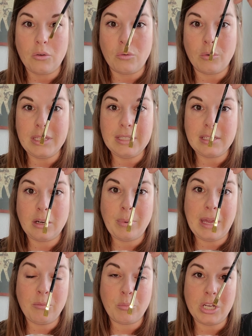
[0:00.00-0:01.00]
rinse our
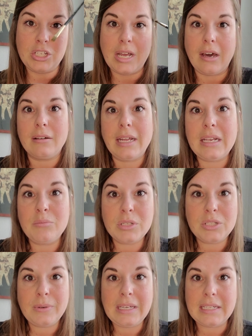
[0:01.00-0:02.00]
paintbrush out in
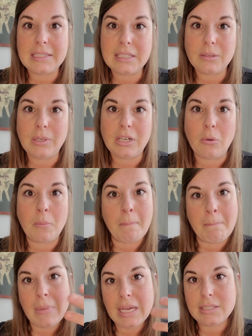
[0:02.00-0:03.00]
between so we
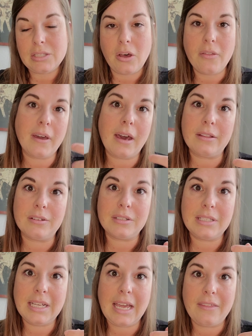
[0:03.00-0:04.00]
don't mix all the
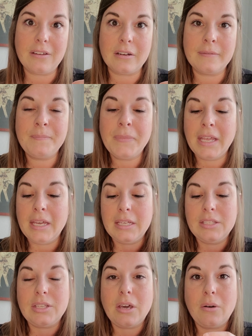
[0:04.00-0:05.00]
colors together.
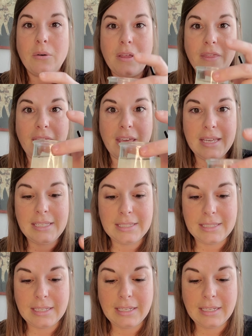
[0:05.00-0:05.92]
So this,